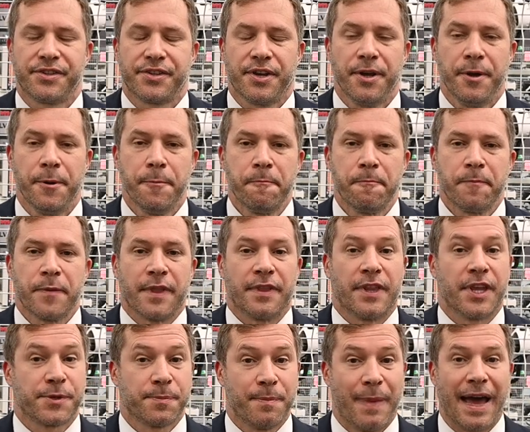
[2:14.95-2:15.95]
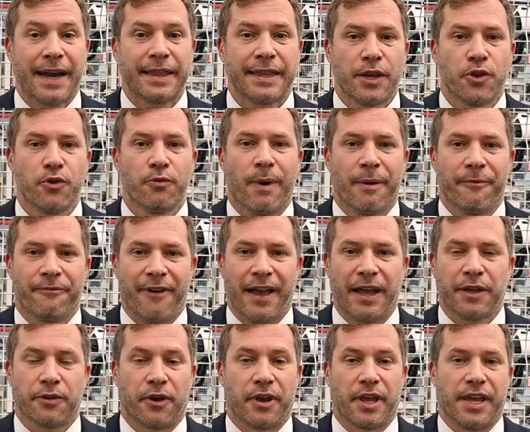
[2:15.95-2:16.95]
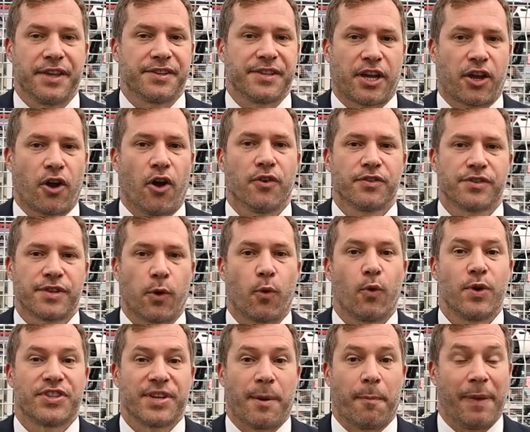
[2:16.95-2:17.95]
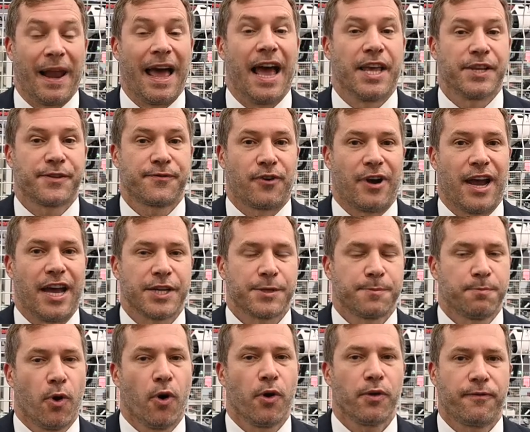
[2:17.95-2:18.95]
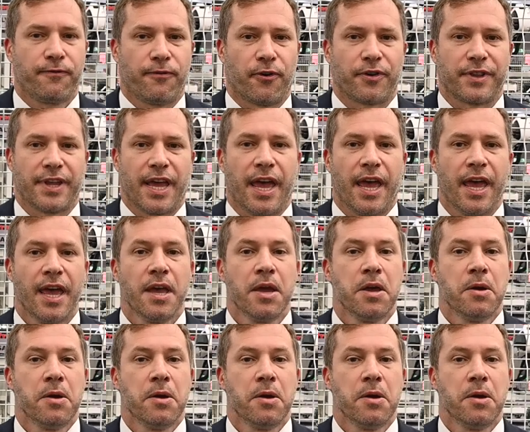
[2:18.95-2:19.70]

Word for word: The smart and human factory is a concept which applies for us both for the